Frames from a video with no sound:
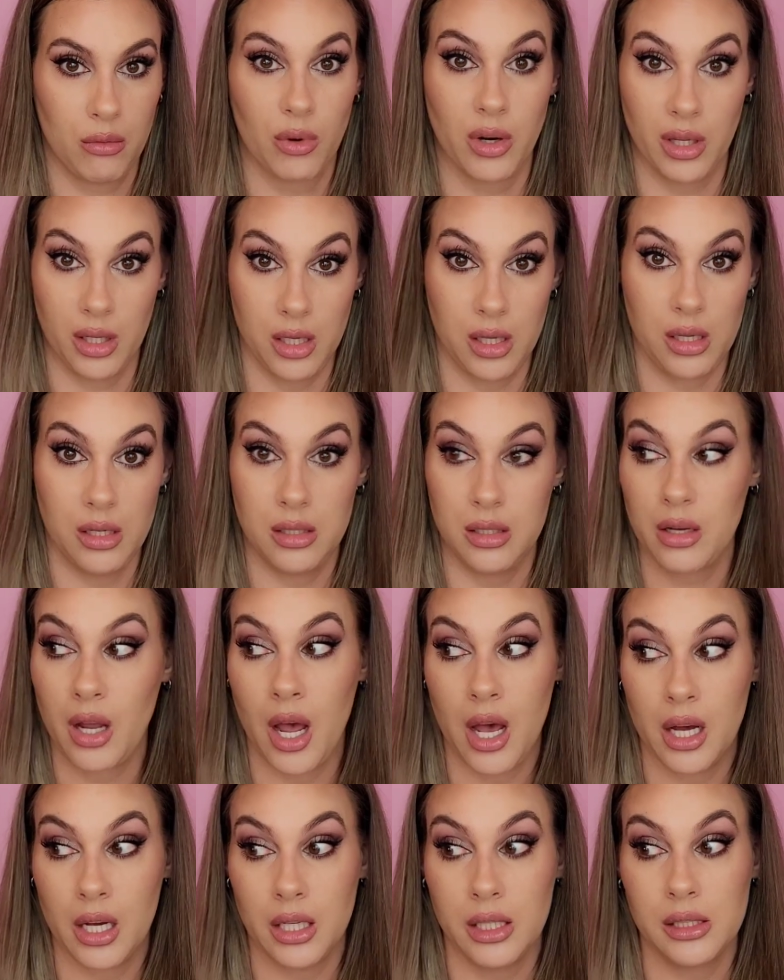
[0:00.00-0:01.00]
Really, you
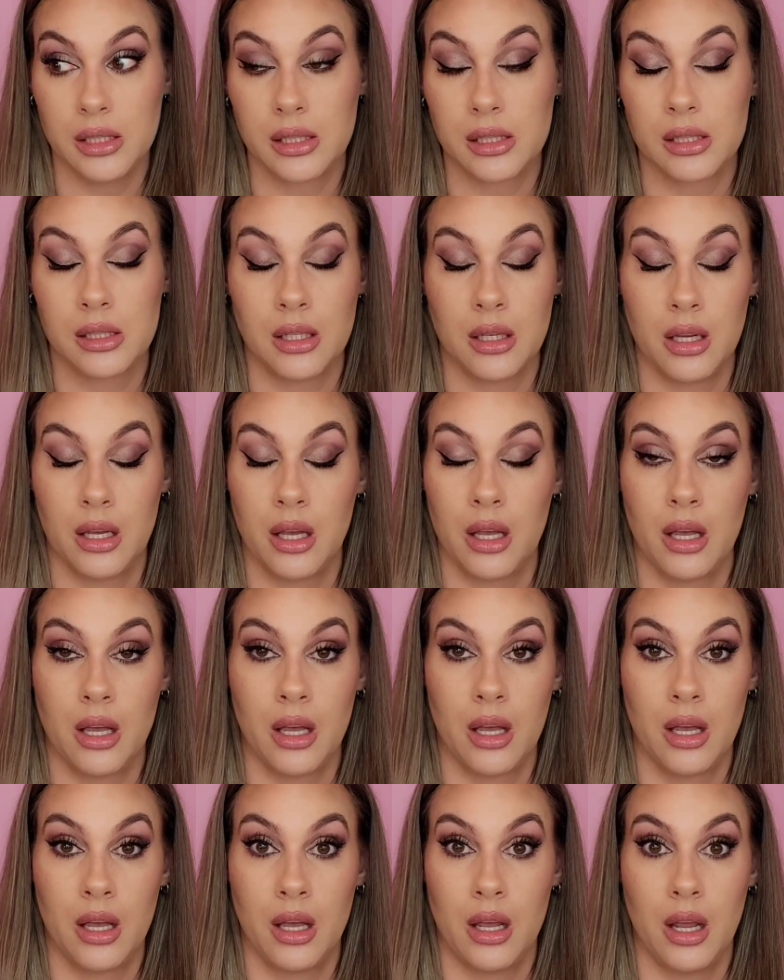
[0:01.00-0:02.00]
guys?
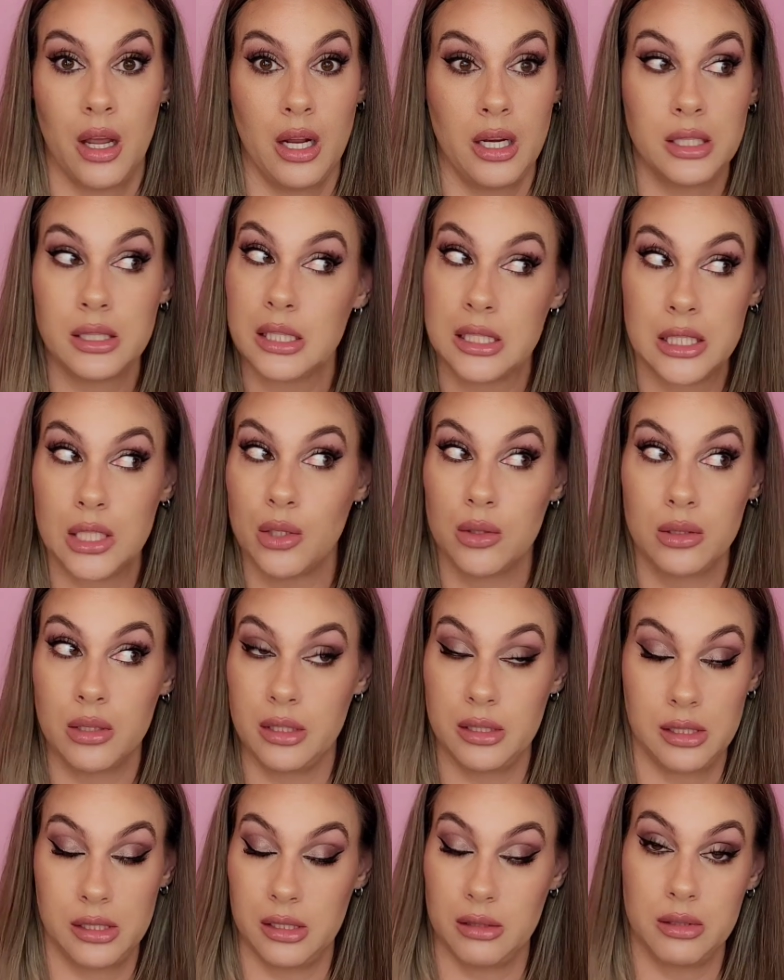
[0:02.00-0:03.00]
And it's
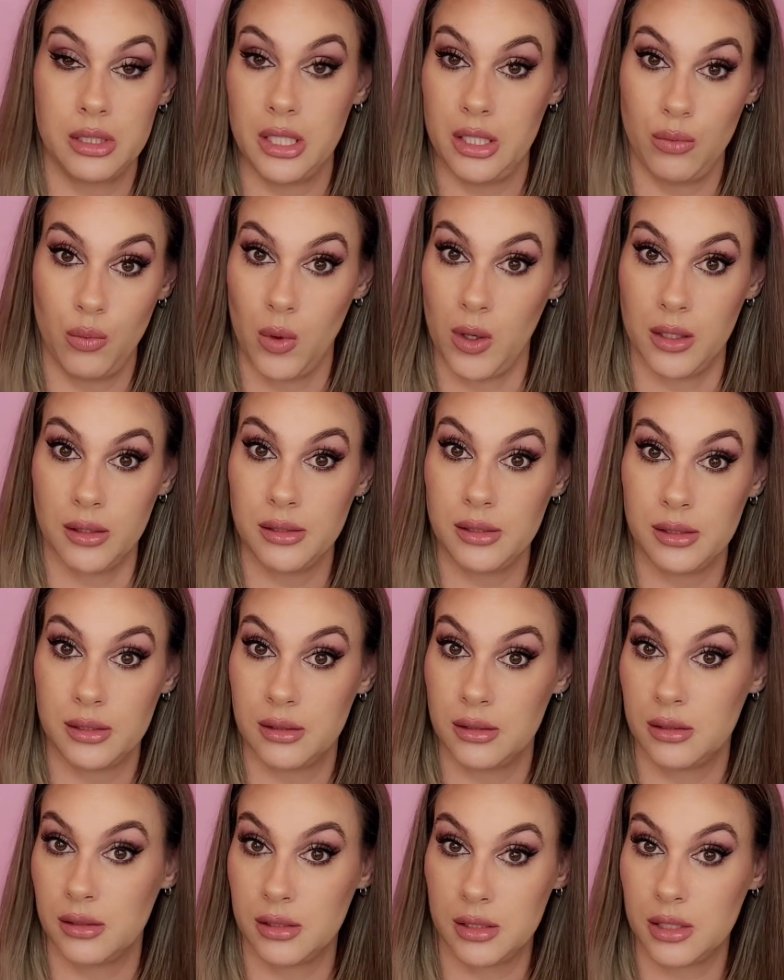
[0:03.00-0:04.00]
still getting
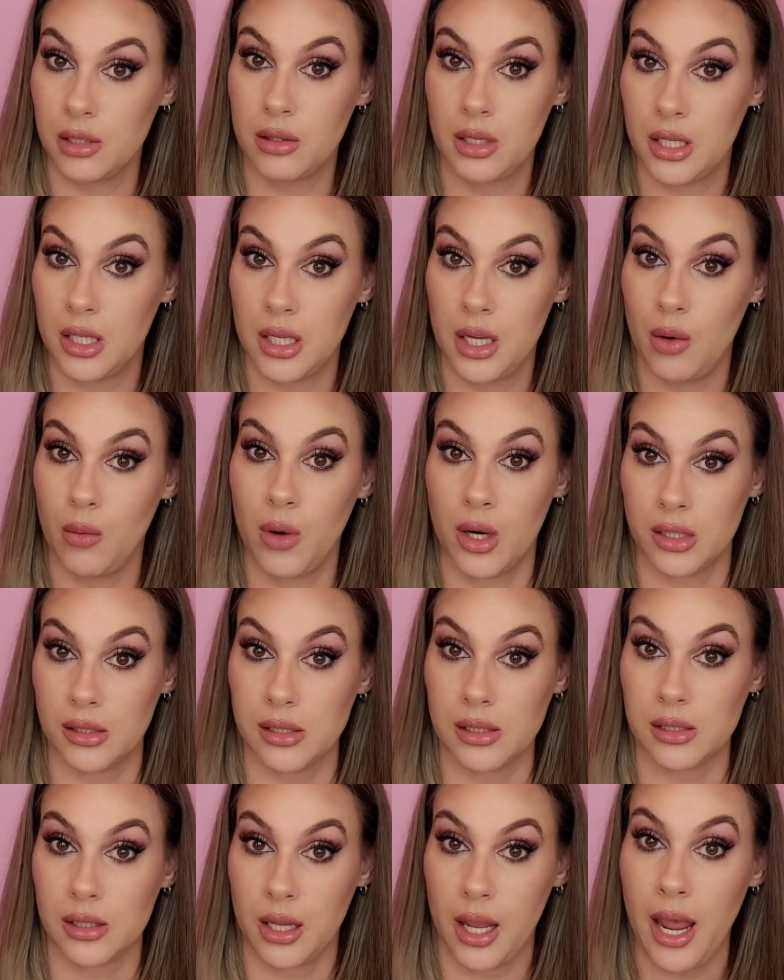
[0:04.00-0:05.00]
worse. It's still gonna get
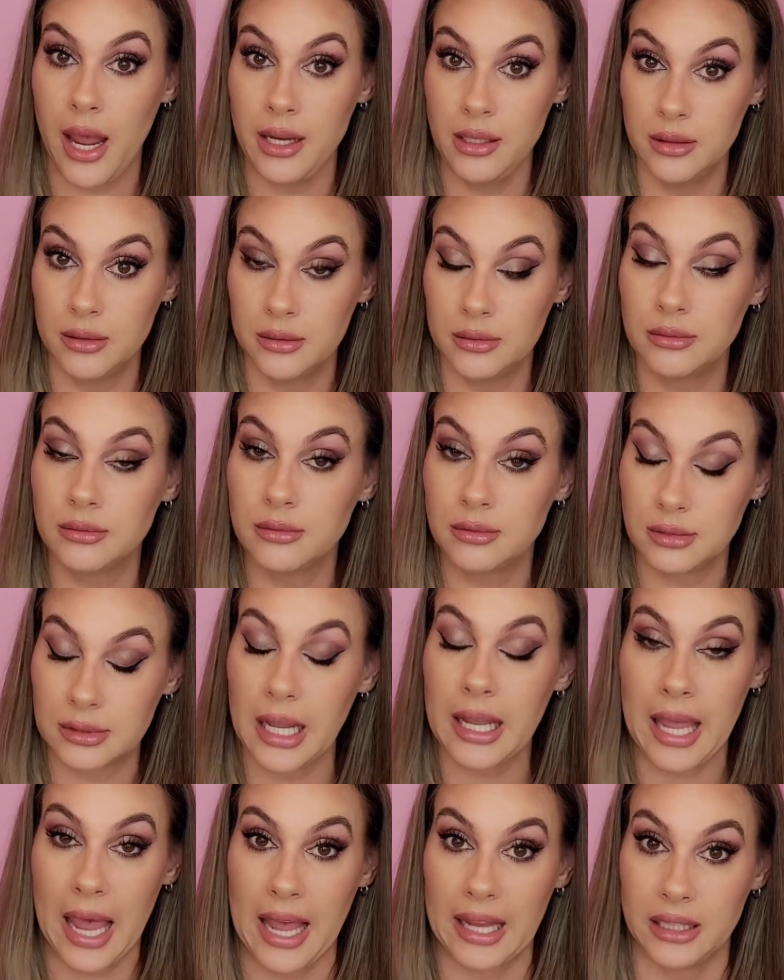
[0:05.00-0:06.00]
worse, okay?
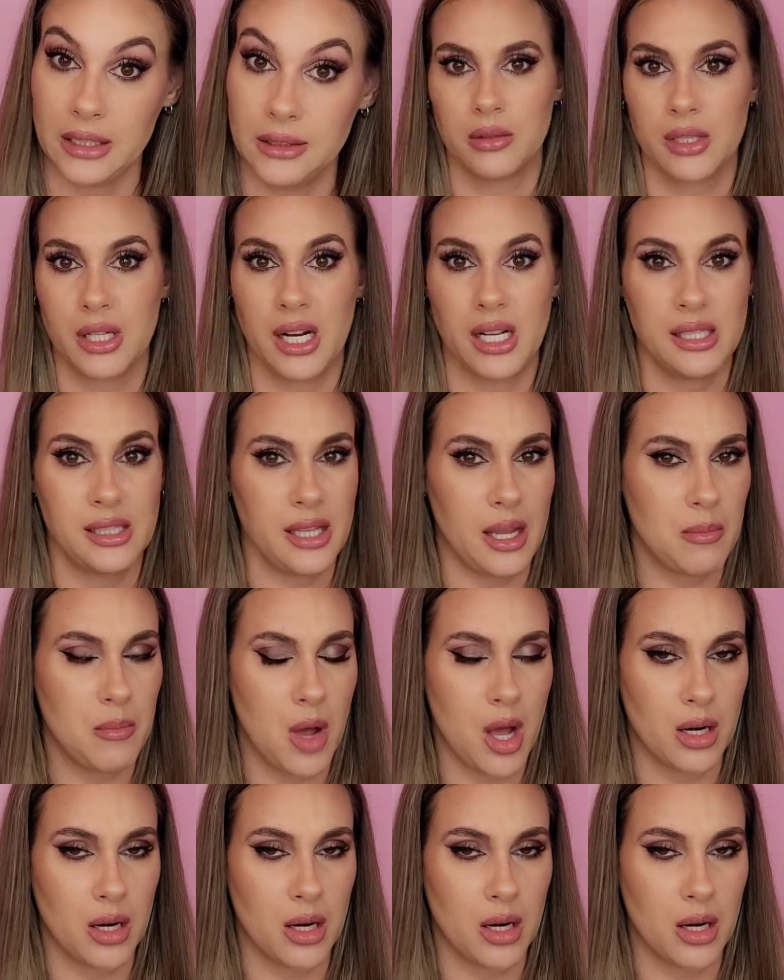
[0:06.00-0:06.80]
Okay. Did I say